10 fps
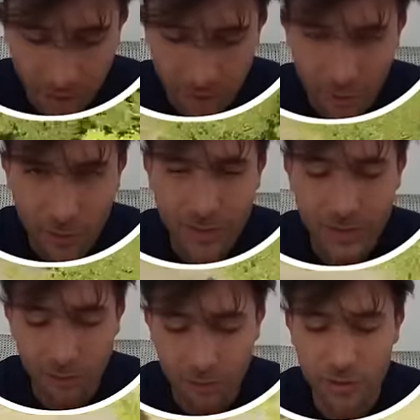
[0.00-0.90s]
I can't wait to
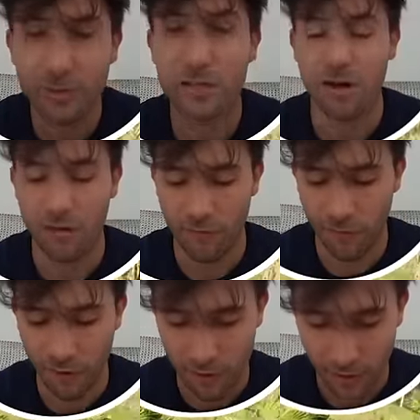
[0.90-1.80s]
explore this place on foot.